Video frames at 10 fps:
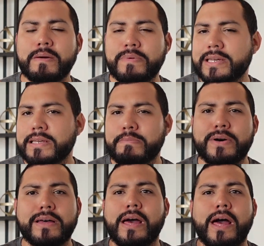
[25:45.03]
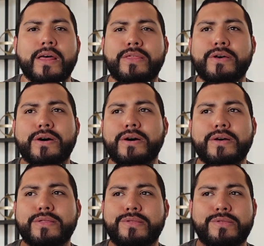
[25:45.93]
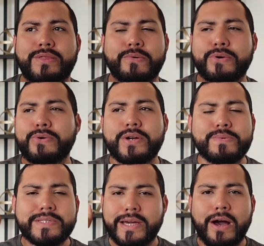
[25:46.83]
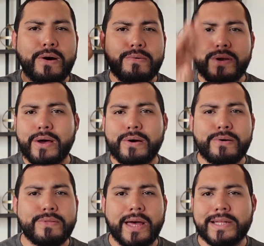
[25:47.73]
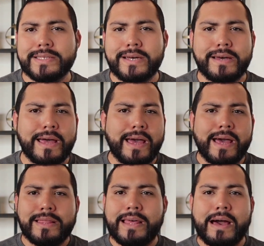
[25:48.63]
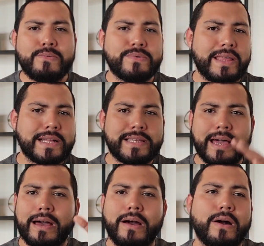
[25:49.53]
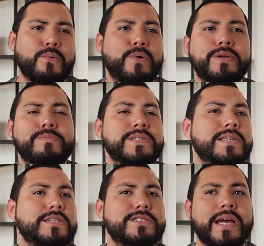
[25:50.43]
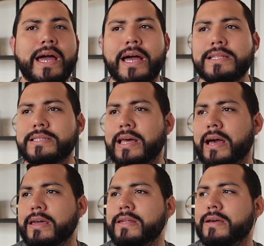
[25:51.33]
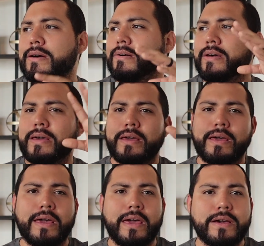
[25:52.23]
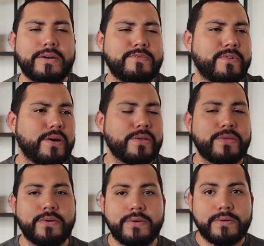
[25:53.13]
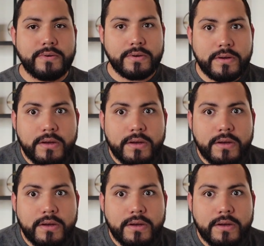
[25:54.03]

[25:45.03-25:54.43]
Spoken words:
But the recruiter was like, oh no, that's like a 1% chance that, you know, it could fall through.